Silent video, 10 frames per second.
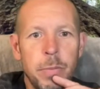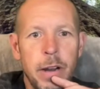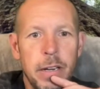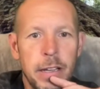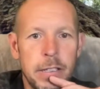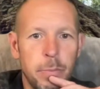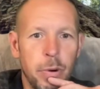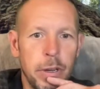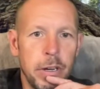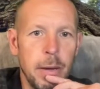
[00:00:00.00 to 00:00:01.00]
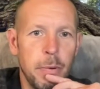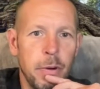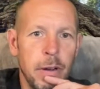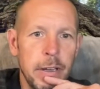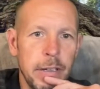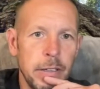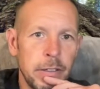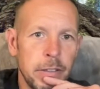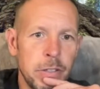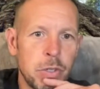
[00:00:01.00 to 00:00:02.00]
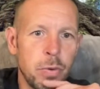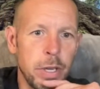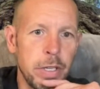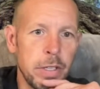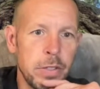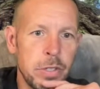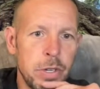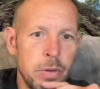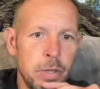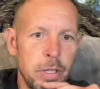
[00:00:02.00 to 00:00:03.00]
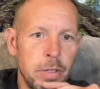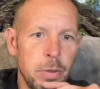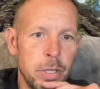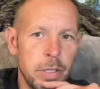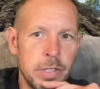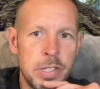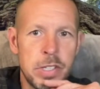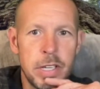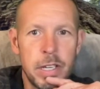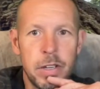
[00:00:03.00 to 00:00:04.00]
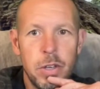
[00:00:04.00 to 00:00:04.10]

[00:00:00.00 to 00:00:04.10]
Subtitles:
but I'd like to bring it up on the screen so that you can see it